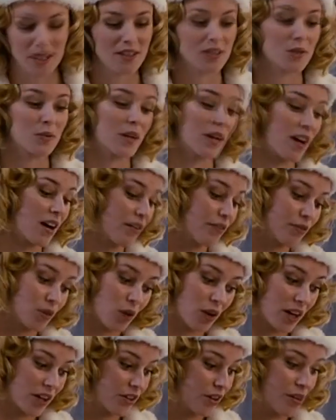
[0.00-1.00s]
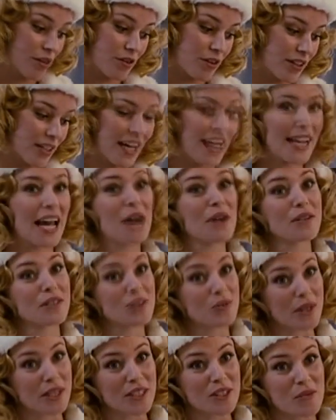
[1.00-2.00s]
of course, she's wearing a
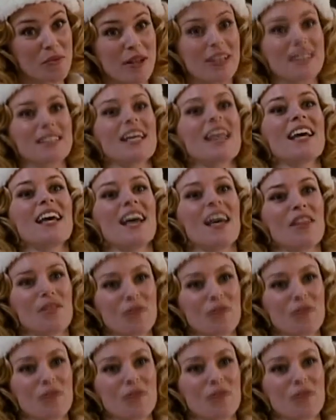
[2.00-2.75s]
cleavage and leg-revealing